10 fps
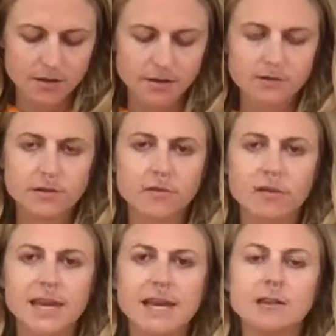So for
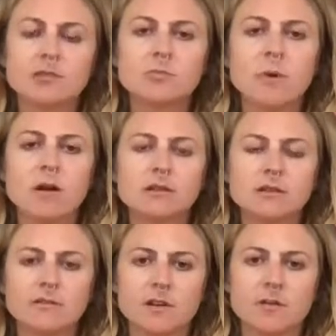each part
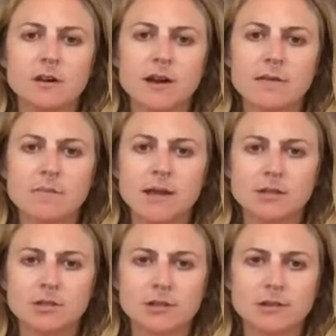of you that I
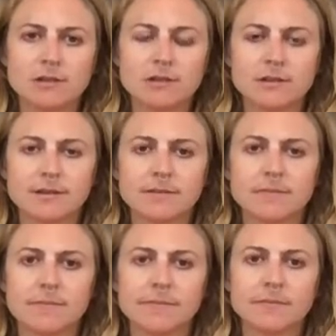mention,
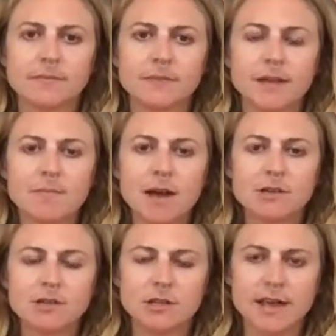
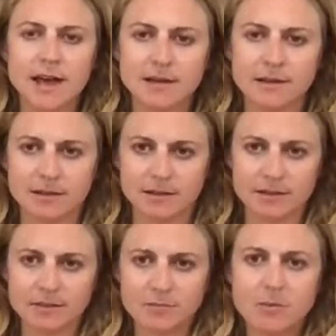imagine that
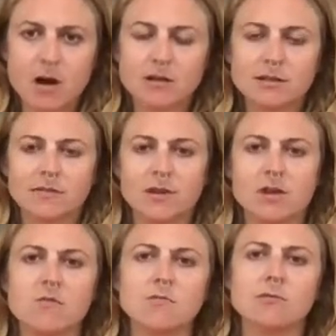part of
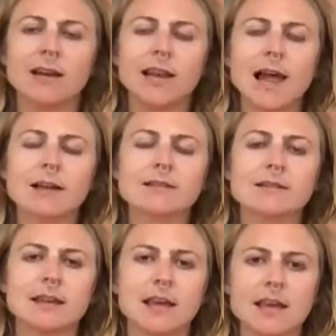you
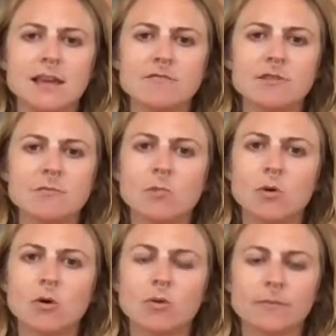relaxing even
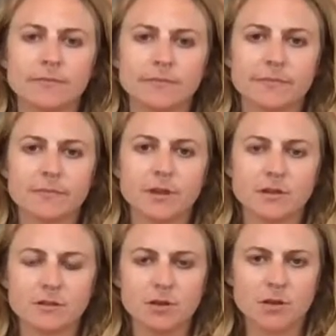more,
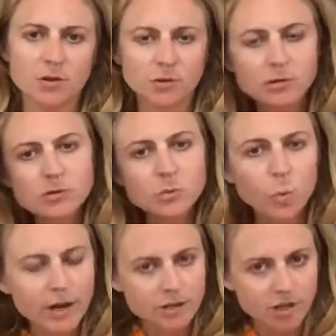as though you're
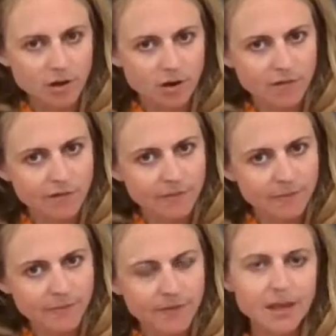switching off
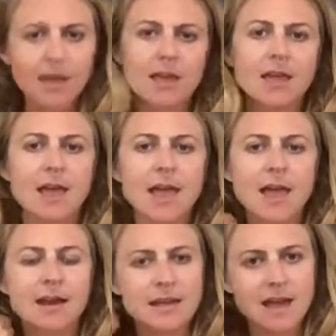
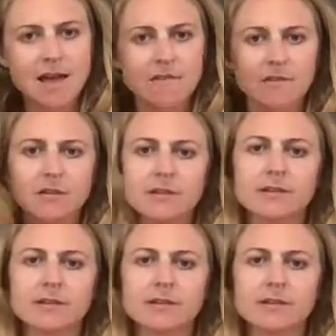any effort